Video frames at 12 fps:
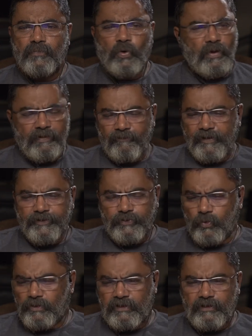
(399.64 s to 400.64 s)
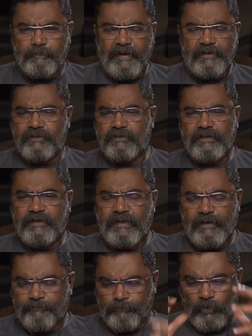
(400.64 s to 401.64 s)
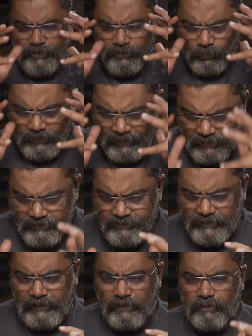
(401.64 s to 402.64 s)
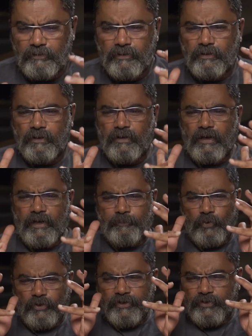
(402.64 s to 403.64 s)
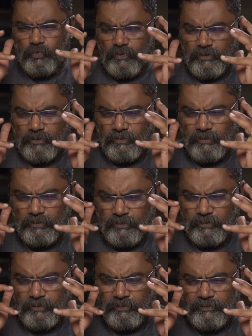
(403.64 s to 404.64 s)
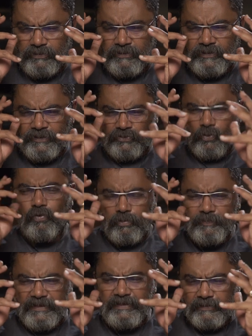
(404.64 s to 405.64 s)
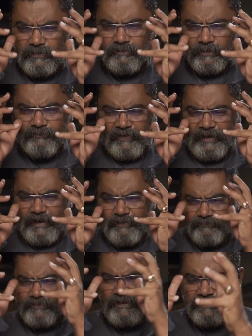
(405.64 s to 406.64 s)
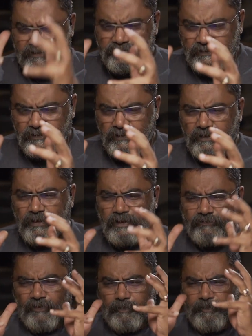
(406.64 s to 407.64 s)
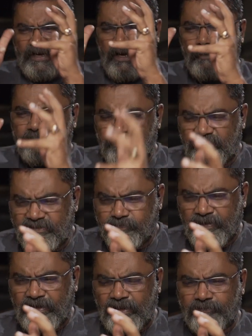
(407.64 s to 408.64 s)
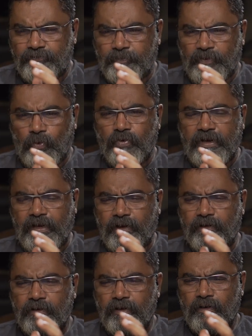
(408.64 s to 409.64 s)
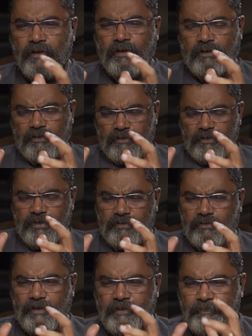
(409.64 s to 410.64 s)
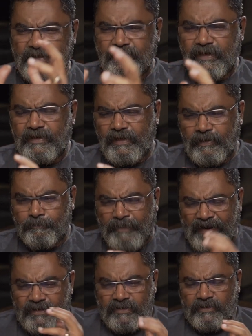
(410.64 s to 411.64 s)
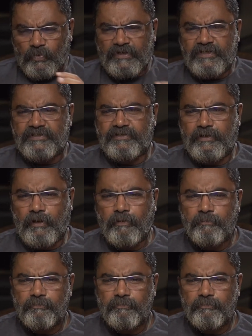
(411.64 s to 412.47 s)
Or have I totally abandoned that? I bought into an idea. I bought into, they told me, if I have this, if I become this, my life will be okay. And by that I abandon what is here.